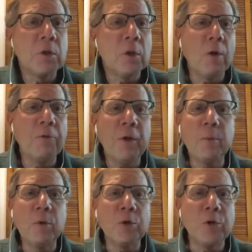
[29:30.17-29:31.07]
love,
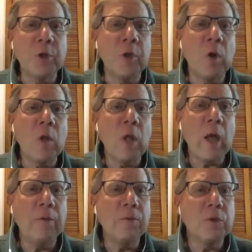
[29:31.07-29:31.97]
and mercy in our
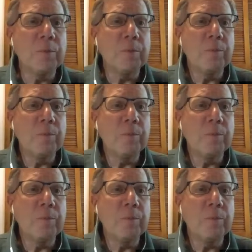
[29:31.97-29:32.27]
lives.